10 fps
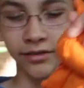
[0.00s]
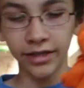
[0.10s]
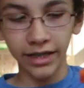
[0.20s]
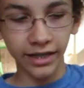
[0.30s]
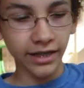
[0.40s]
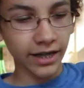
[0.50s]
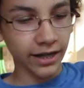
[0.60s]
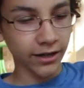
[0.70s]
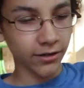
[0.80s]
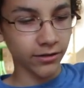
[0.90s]
They can get
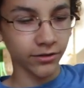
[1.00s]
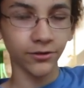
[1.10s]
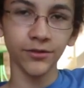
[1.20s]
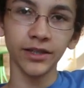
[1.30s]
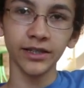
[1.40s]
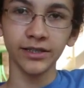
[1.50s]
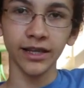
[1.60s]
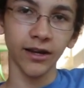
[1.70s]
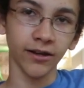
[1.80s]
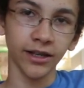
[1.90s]
air through this.
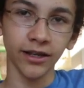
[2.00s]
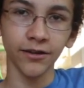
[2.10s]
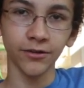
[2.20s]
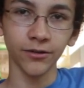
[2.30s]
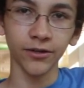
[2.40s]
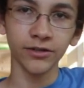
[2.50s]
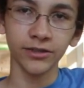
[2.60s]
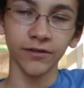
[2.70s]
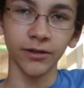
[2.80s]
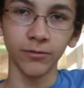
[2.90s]
Air can go through it
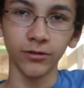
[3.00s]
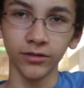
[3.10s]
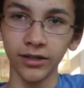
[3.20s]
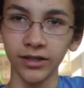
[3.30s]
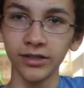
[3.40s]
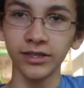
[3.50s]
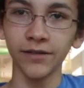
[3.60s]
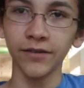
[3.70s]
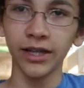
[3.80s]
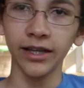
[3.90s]
so they won't
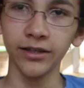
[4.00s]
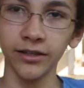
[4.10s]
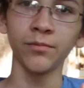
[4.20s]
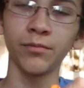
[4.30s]
suffocate.